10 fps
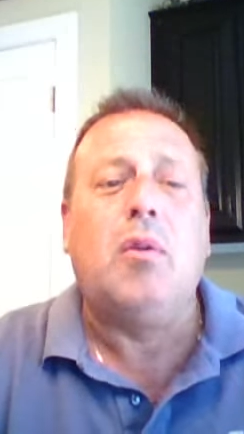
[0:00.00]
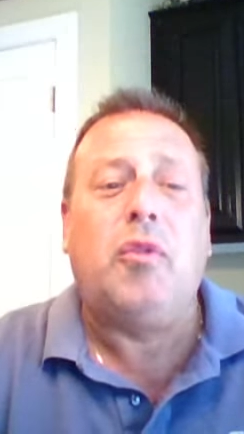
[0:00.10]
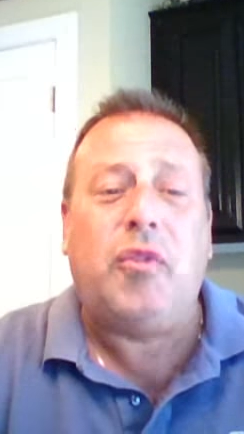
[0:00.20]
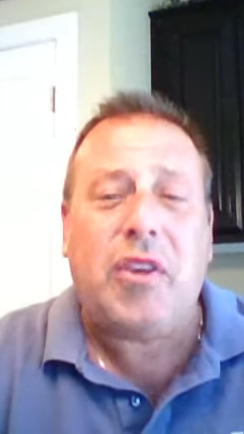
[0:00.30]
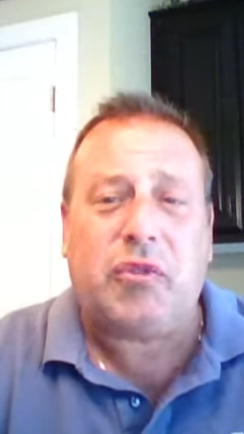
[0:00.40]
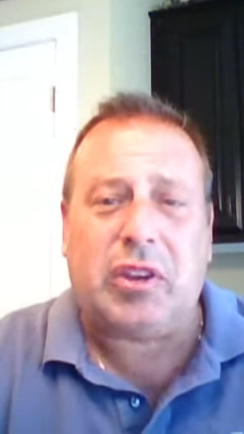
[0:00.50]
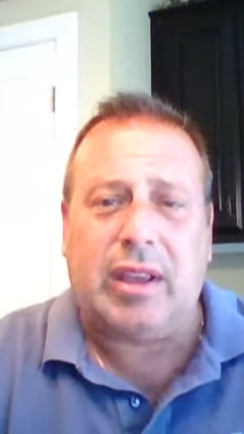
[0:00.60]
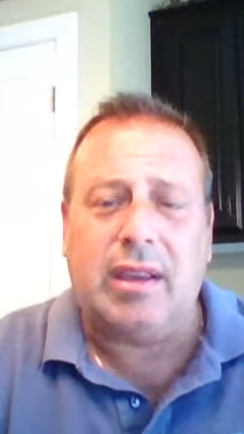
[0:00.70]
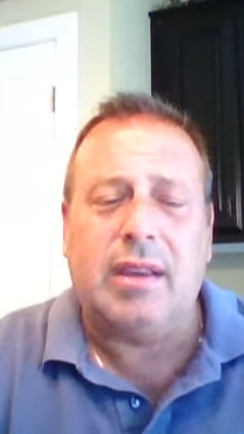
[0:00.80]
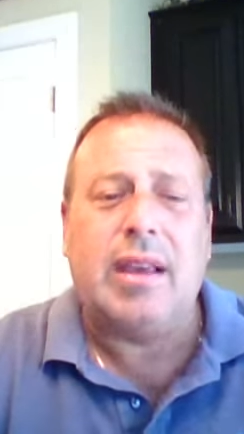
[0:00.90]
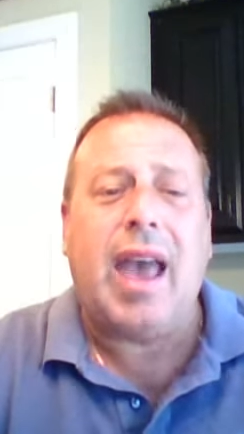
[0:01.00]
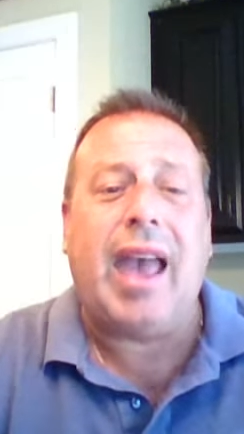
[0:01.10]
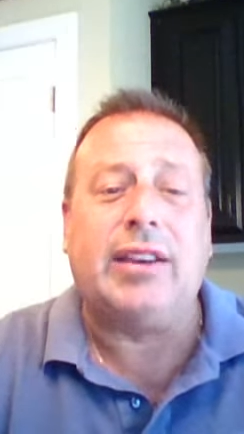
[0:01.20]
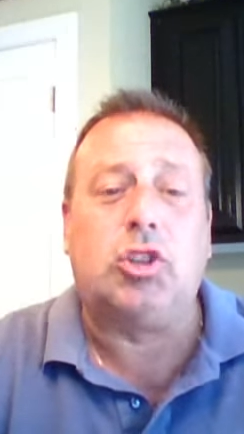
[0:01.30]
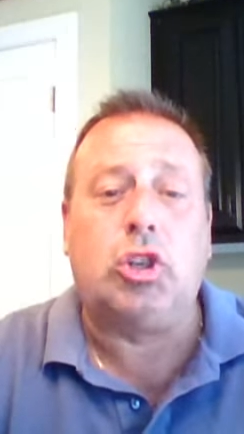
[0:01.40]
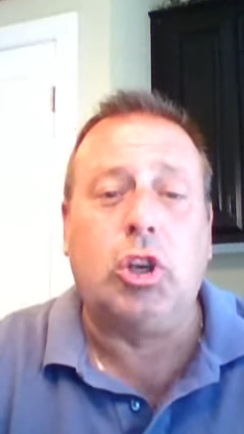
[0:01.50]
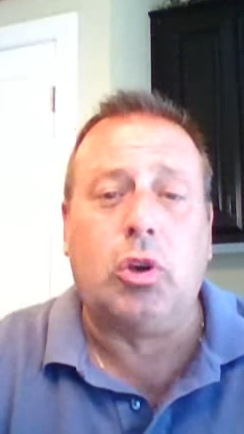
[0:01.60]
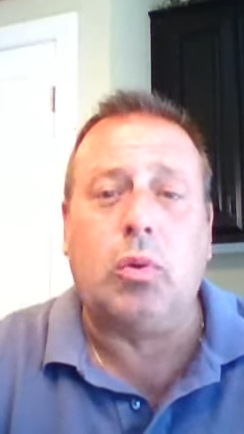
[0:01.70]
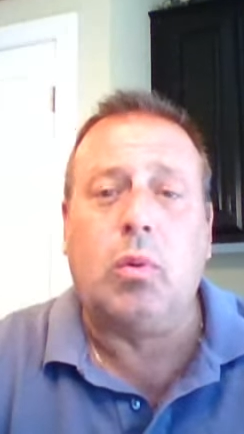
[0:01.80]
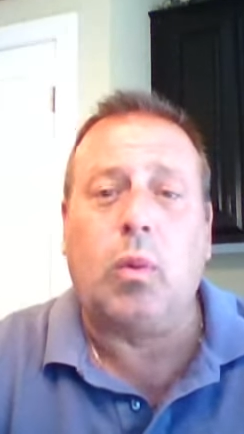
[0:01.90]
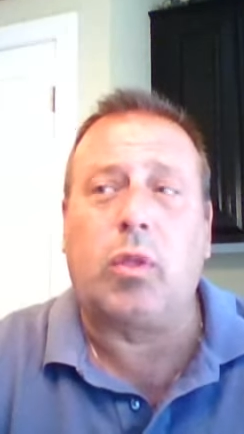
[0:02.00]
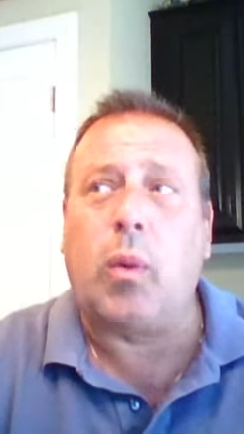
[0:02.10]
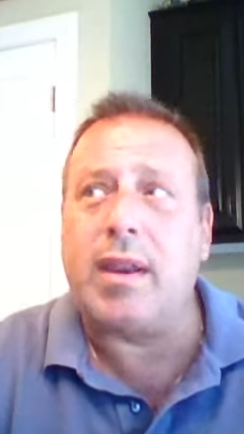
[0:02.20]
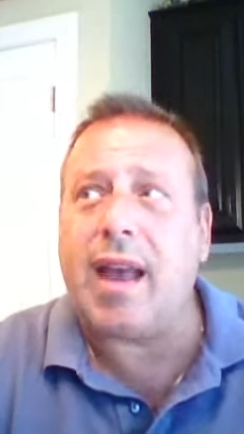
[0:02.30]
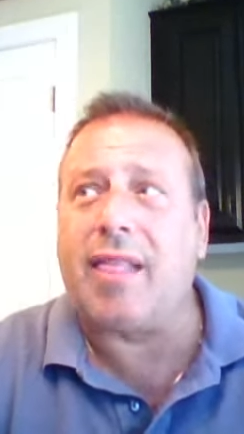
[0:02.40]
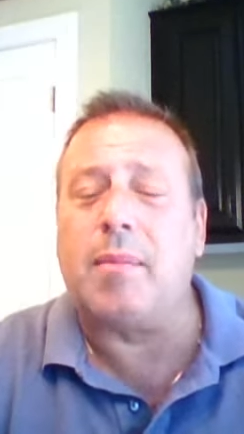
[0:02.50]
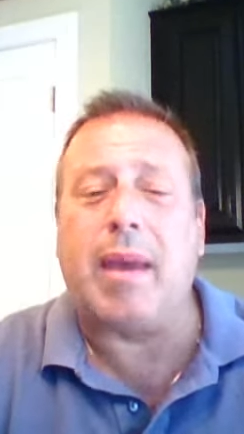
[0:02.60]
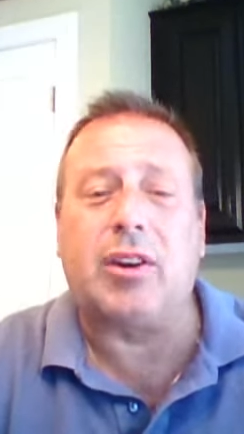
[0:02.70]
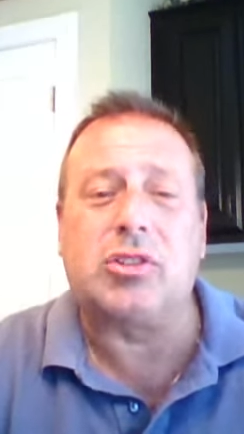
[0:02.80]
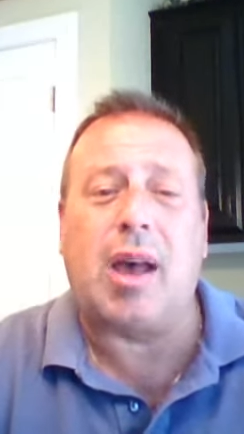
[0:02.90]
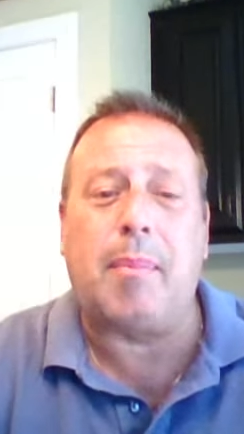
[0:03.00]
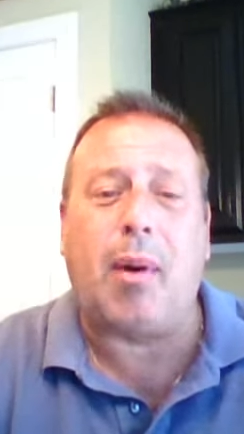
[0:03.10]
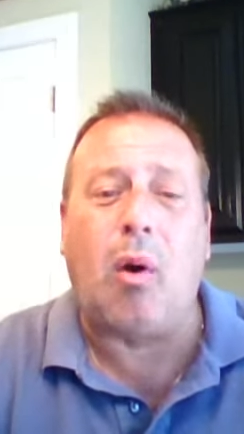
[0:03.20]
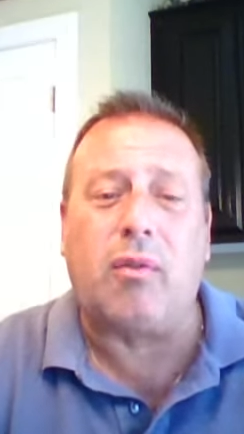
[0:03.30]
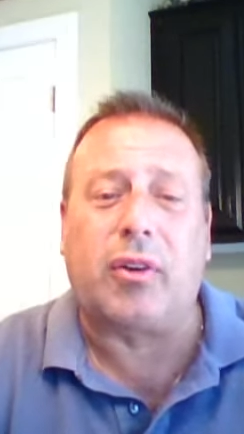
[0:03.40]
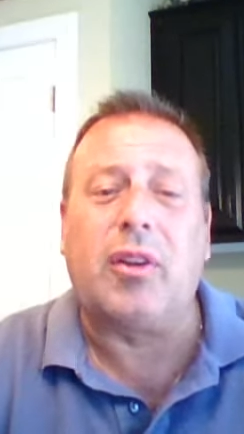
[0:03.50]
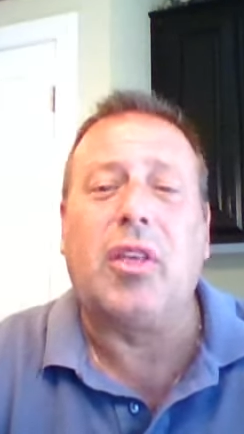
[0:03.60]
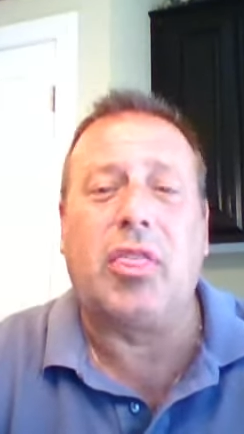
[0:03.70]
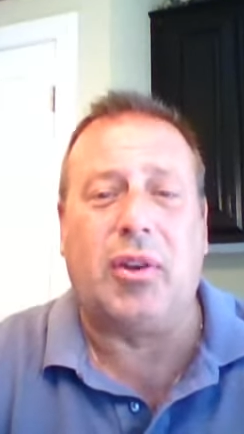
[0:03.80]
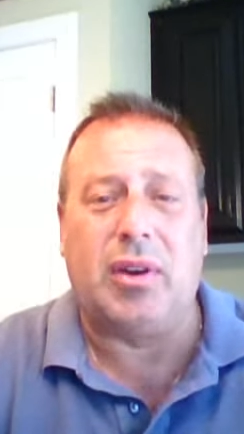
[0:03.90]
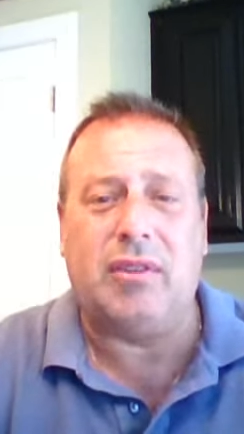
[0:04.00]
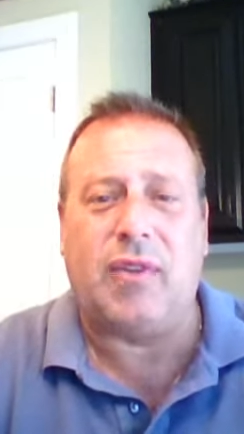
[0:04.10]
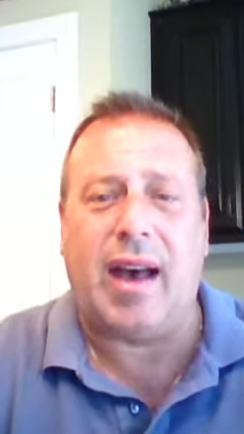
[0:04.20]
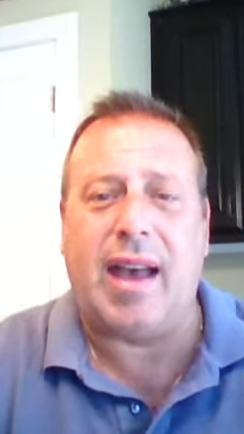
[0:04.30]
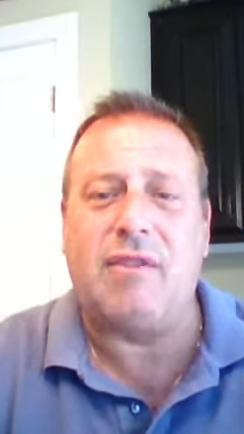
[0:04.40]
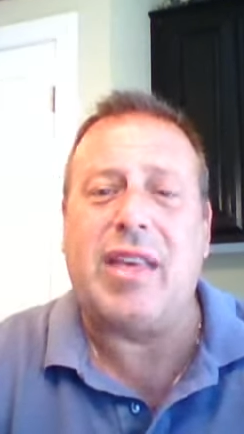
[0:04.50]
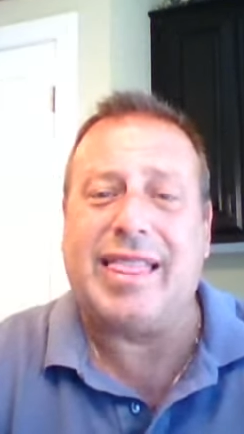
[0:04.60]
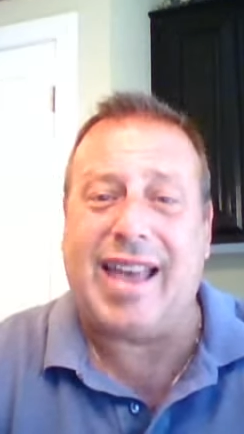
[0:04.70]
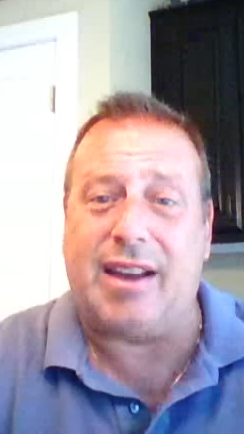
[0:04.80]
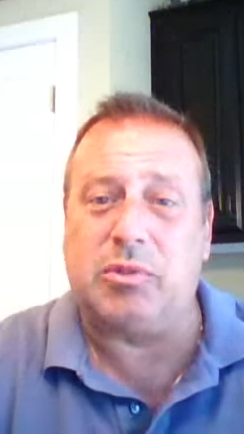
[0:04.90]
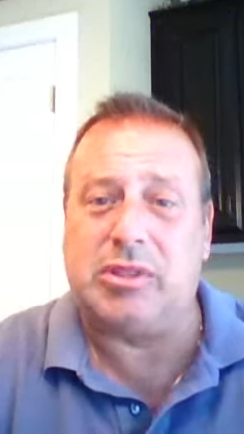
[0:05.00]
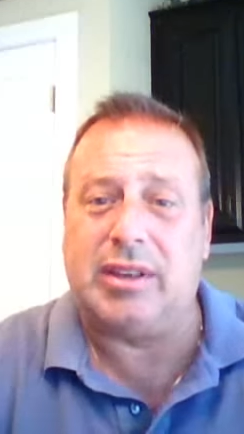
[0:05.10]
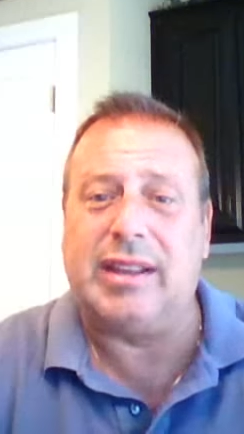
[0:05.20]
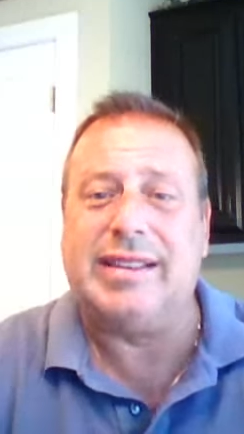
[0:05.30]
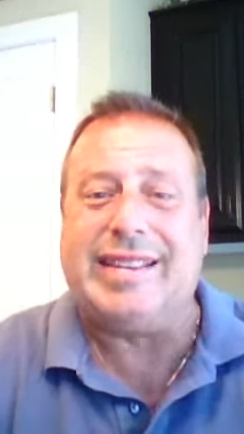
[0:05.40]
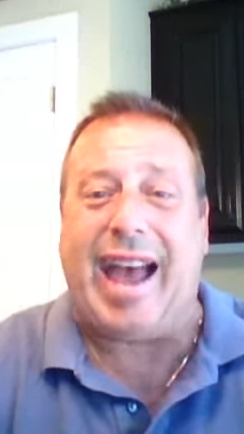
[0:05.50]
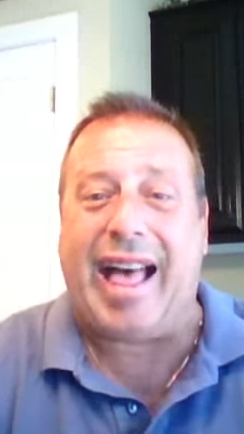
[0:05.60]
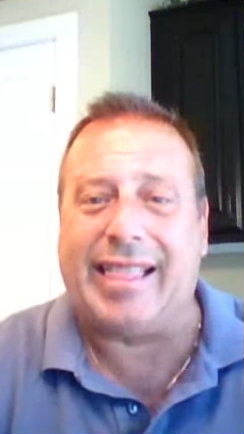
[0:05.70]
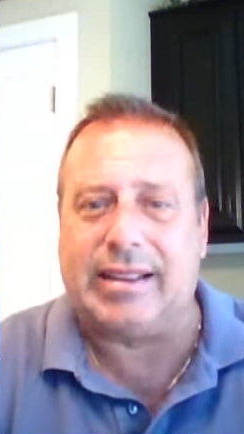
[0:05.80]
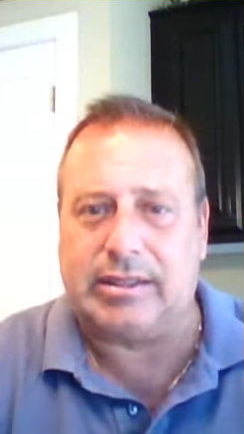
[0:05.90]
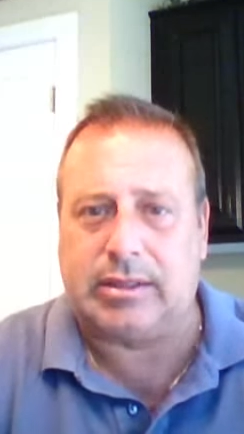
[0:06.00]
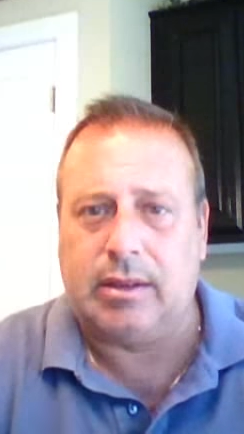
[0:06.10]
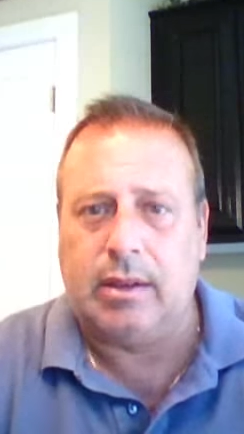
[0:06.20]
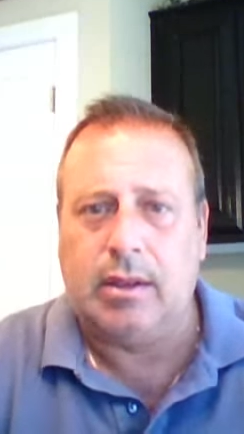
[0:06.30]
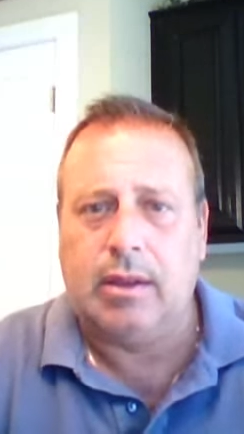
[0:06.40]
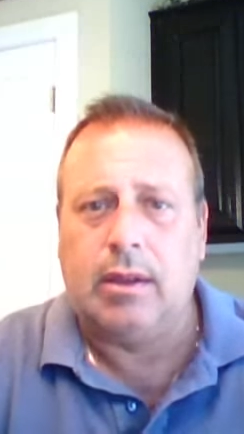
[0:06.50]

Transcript: 50, and 2 with $1 betters up over $35,000.